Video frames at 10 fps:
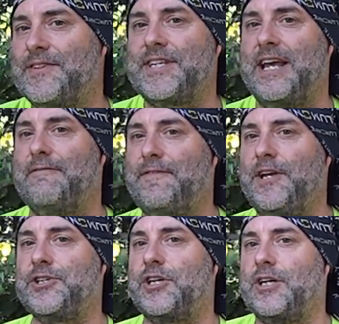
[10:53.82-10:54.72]
same
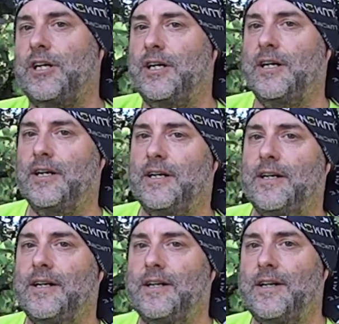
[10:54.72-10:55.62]
feature
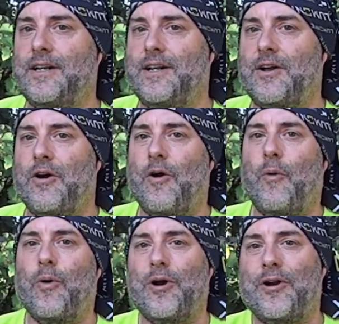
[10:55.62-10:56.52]

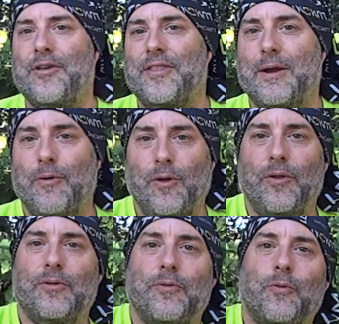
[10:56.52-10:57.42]
where they will